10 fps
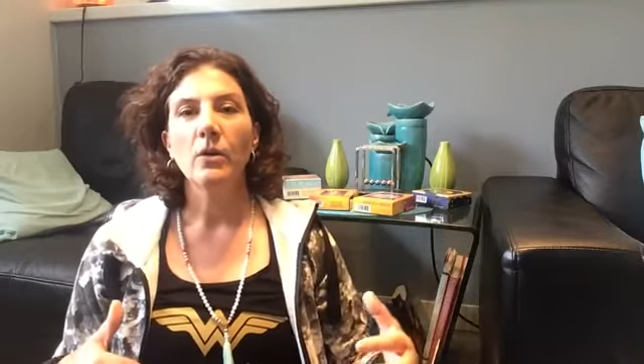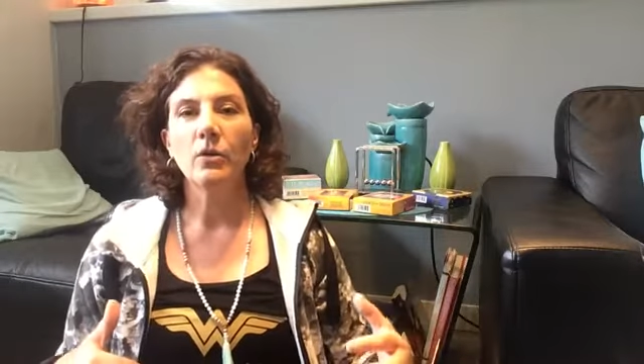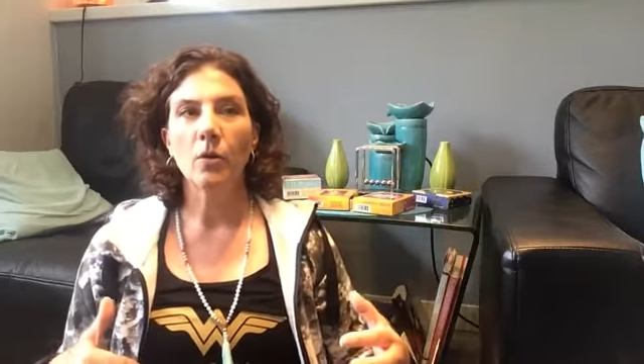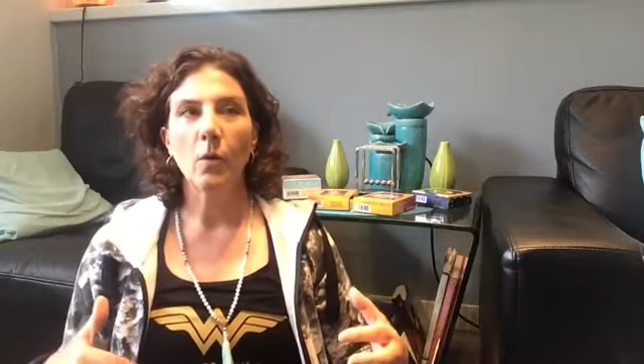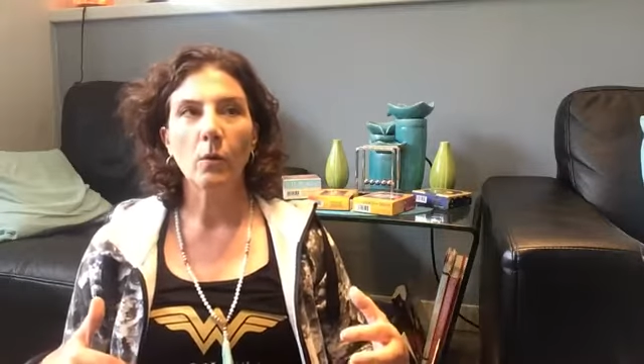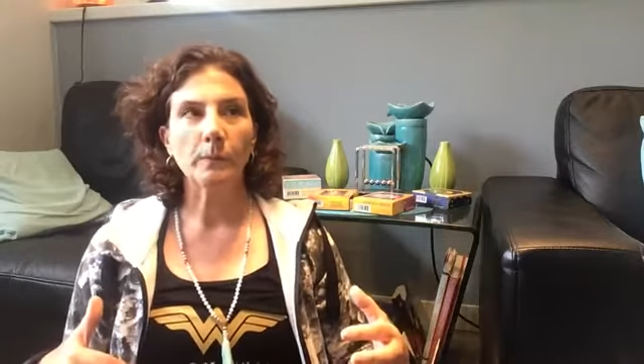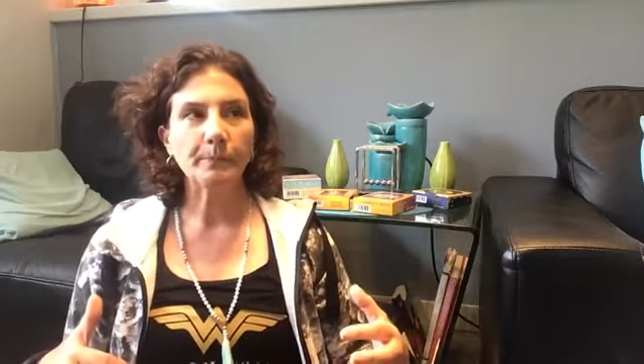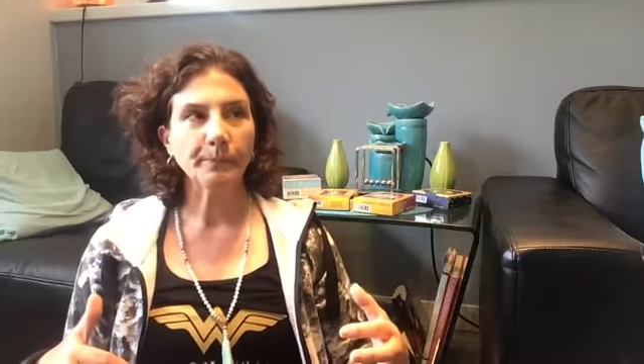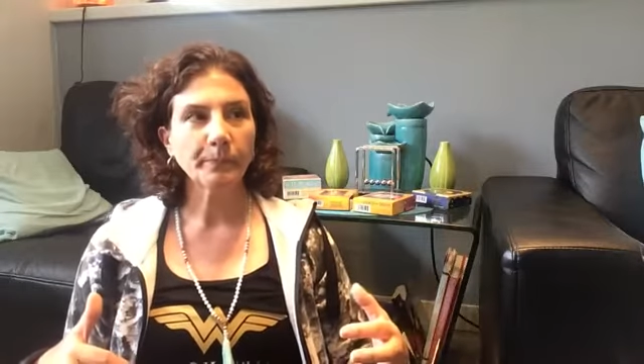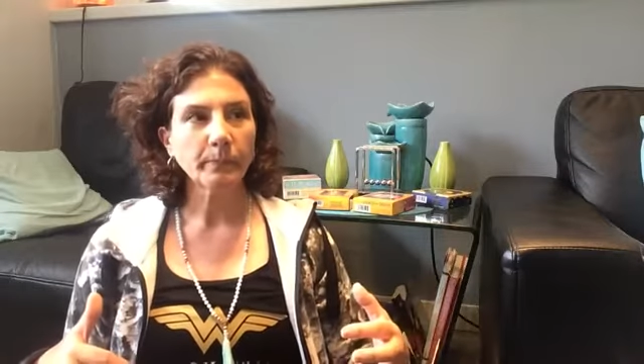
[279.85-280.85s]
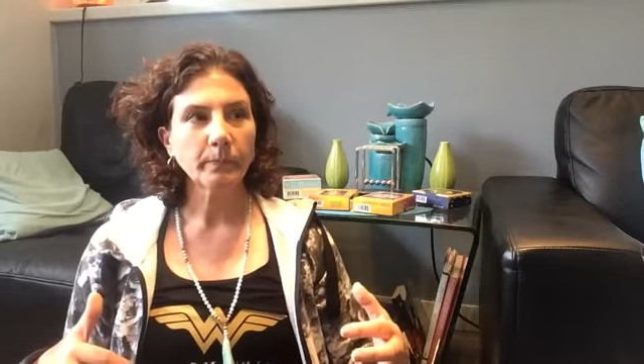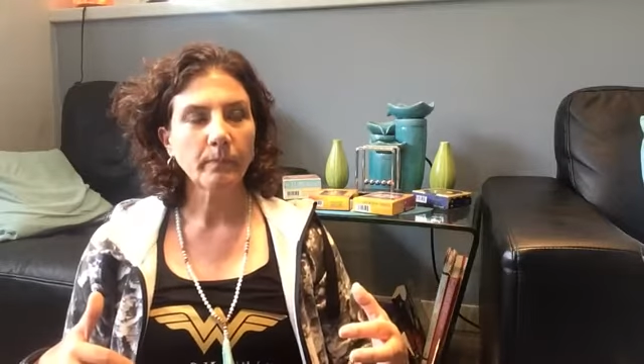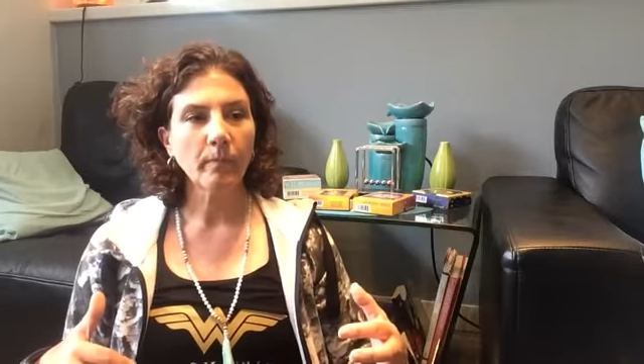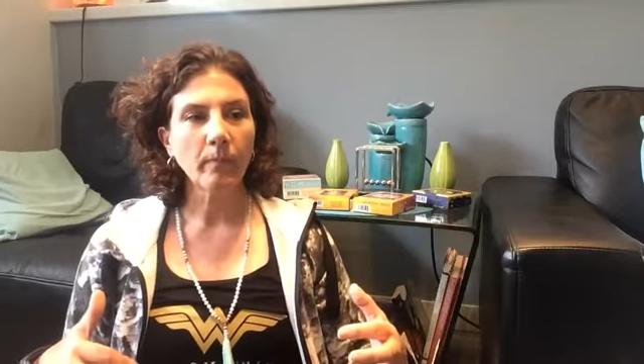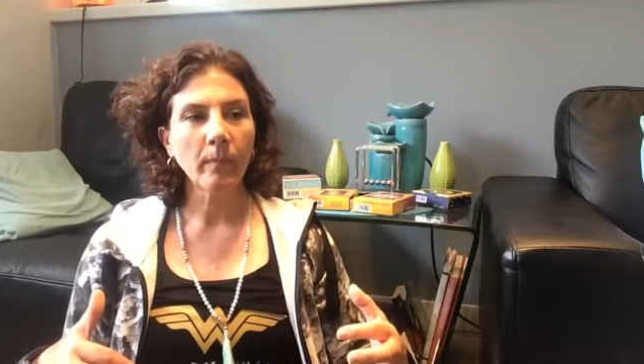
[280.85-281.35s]
So
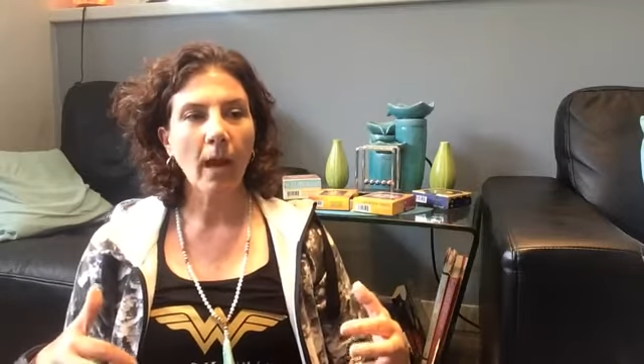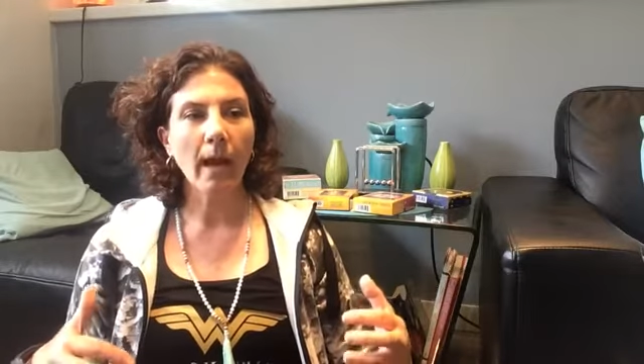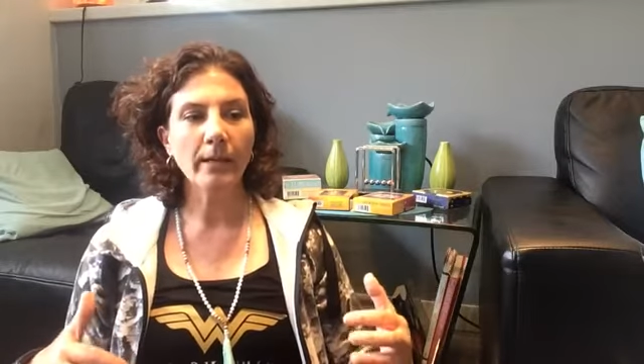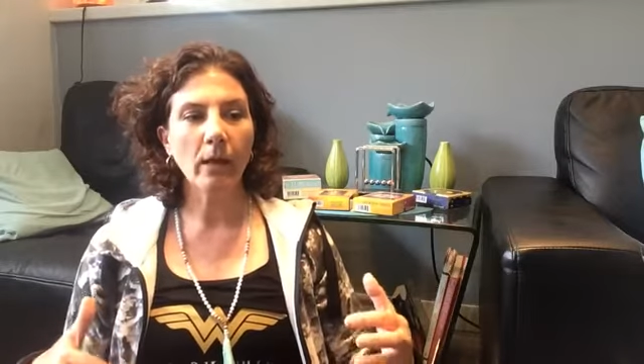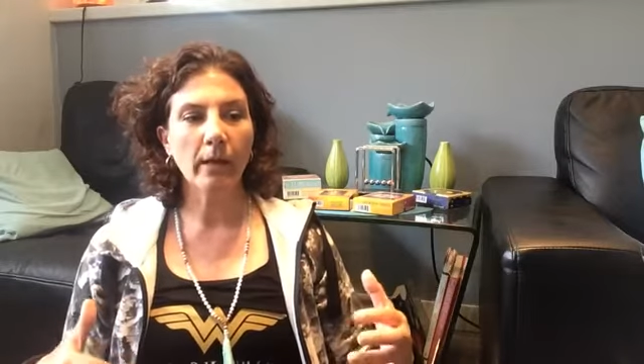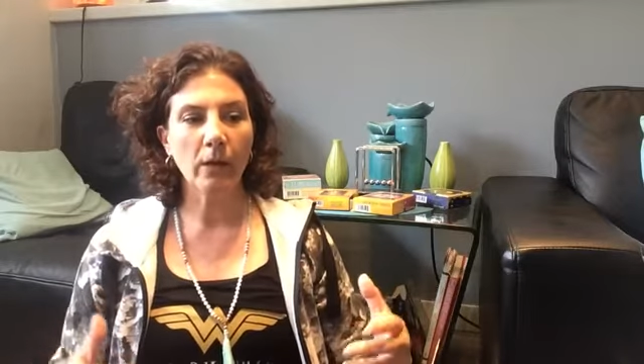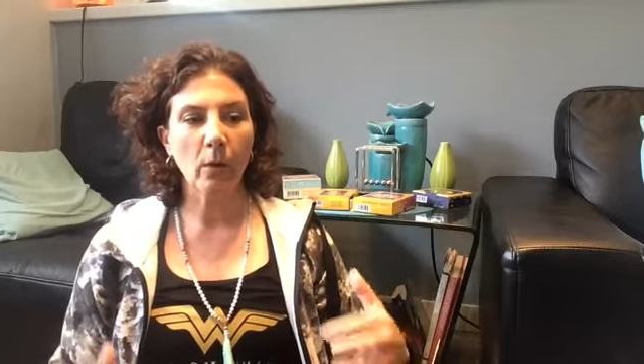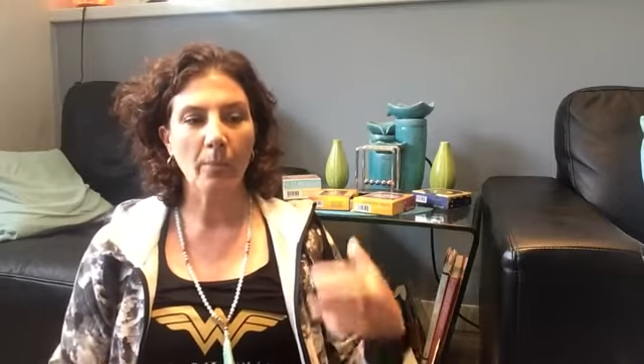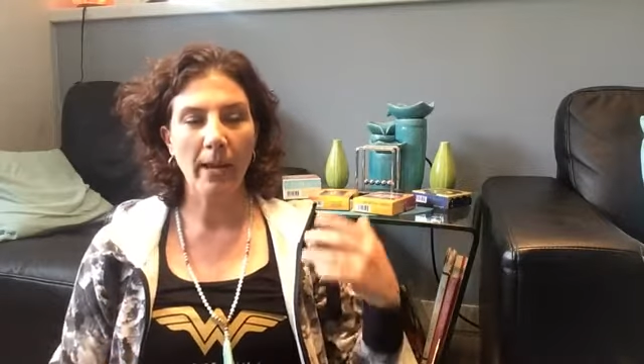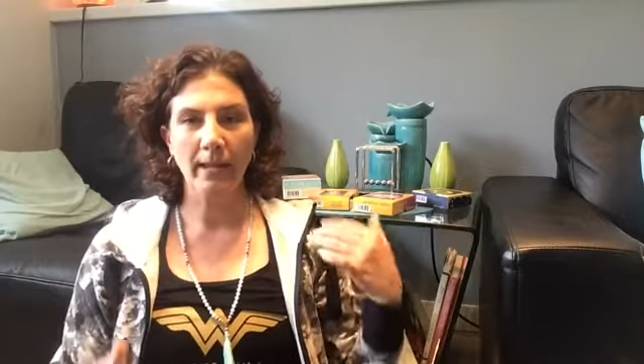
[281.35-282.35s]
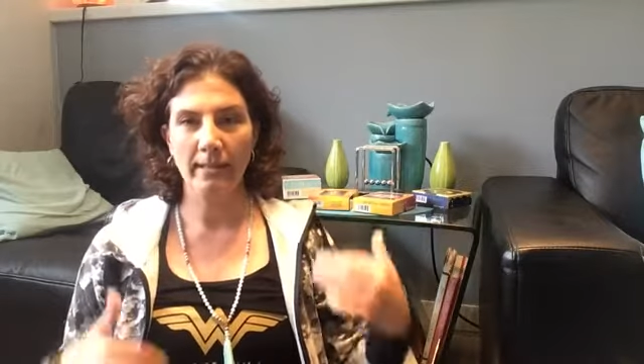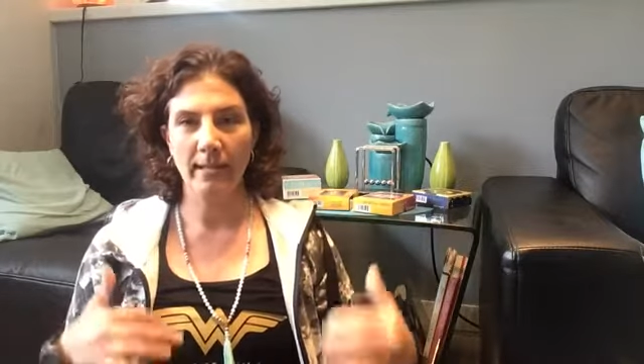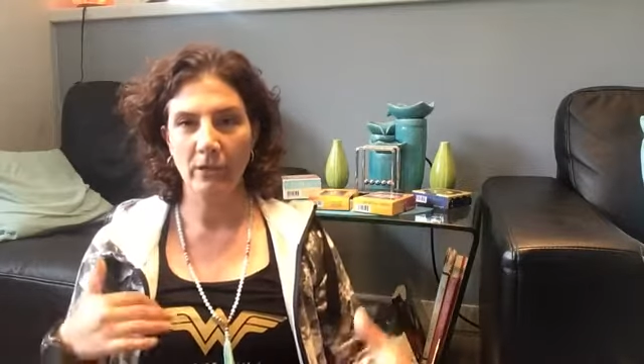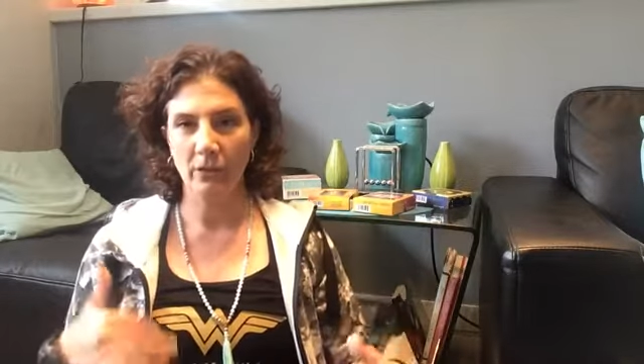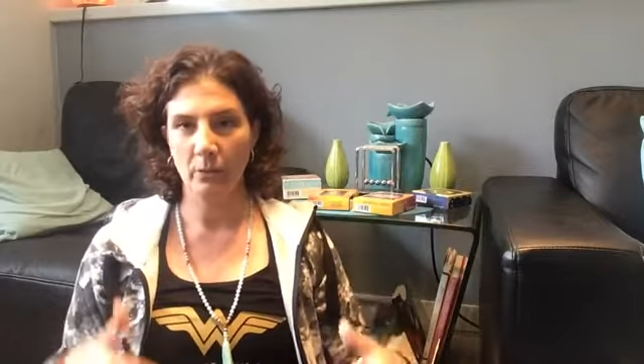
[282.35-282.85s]
I'm paying
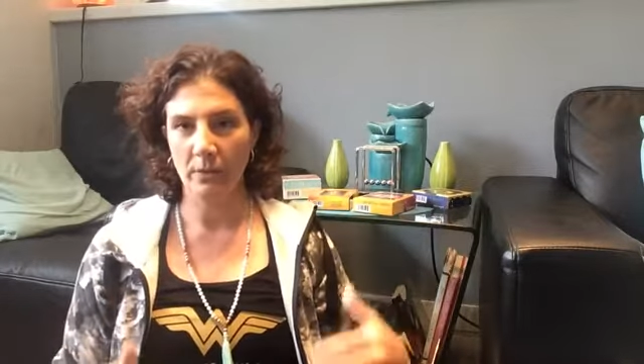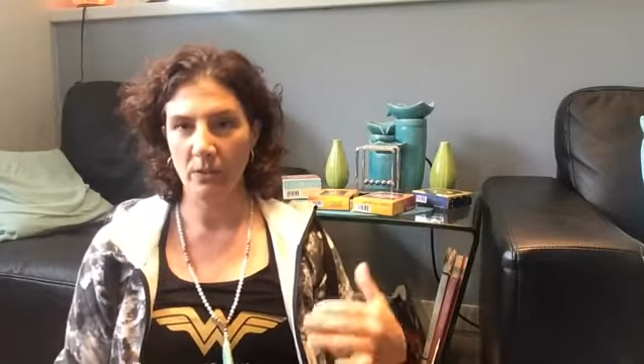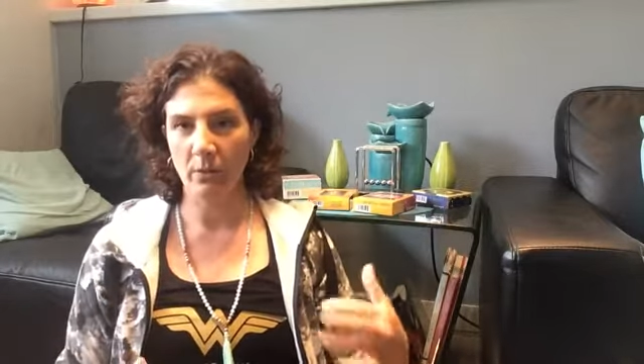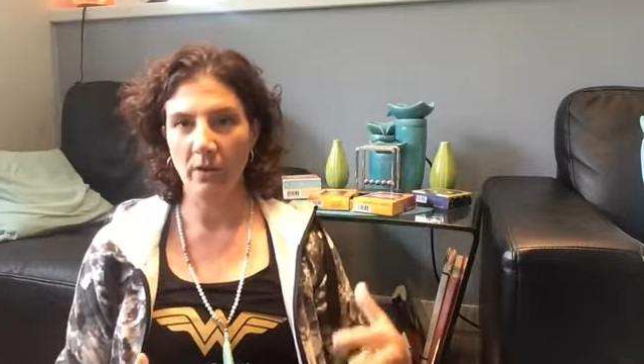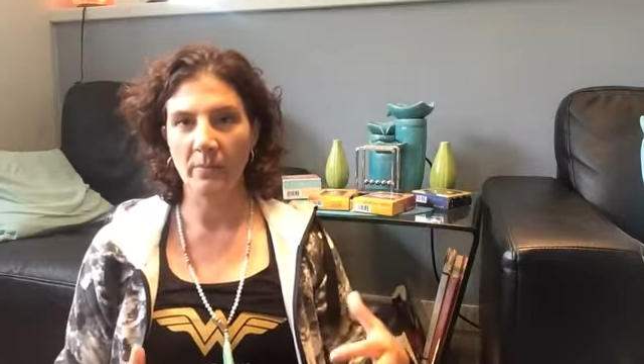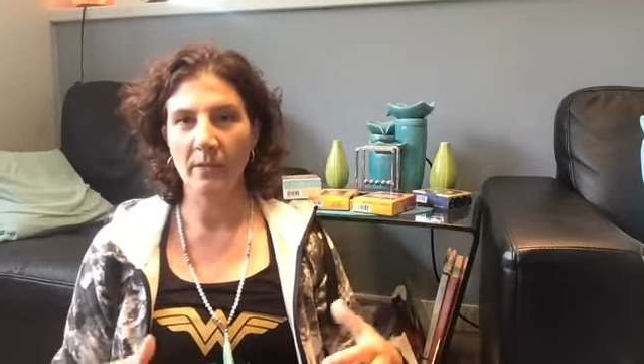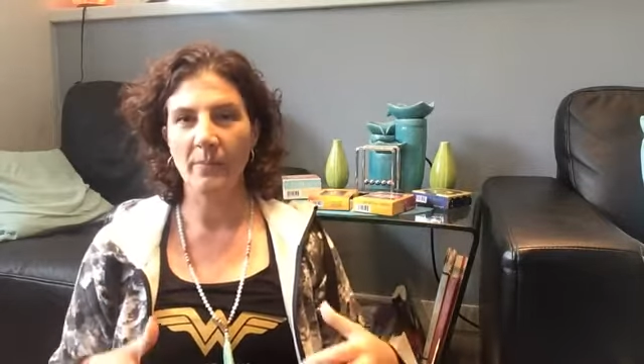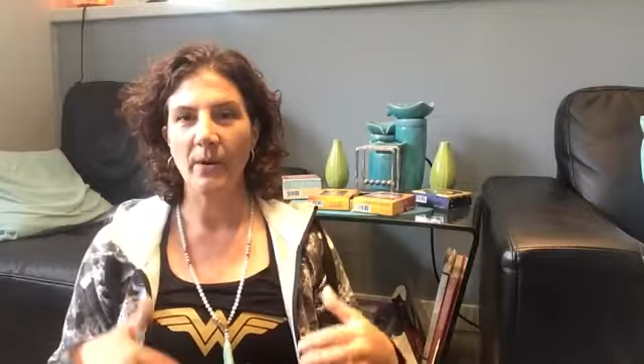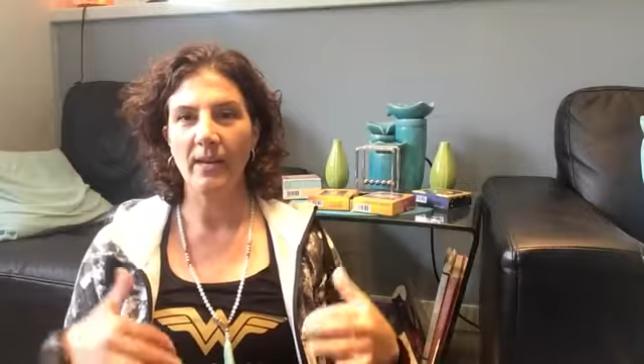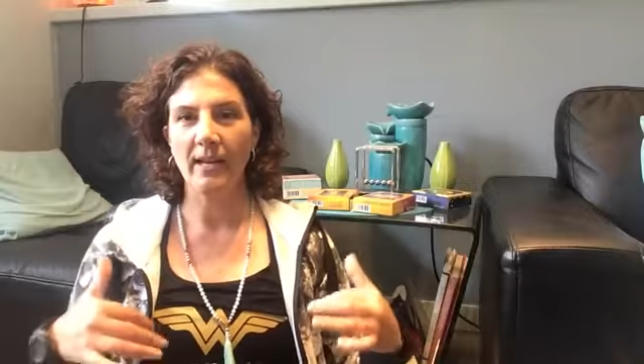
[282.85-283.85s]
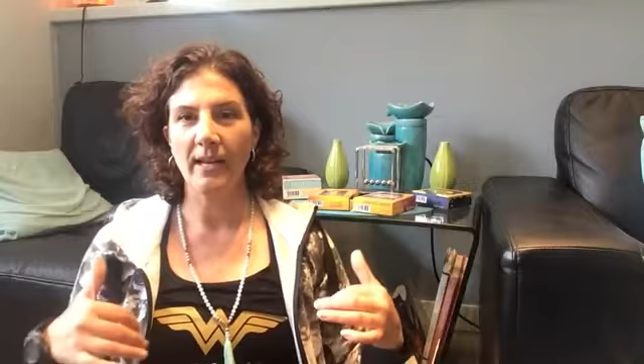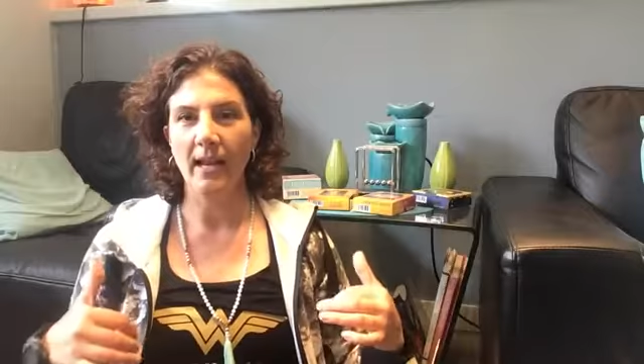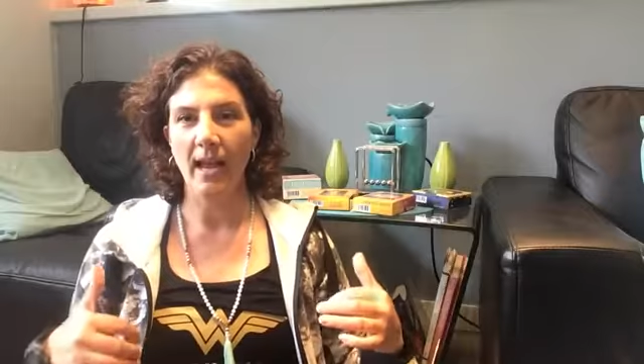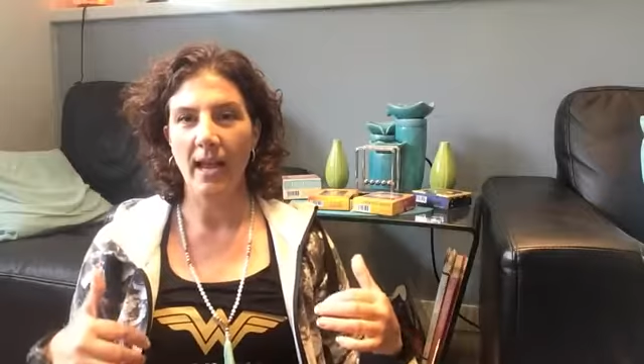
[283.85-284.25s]
attention to what's going on in my body,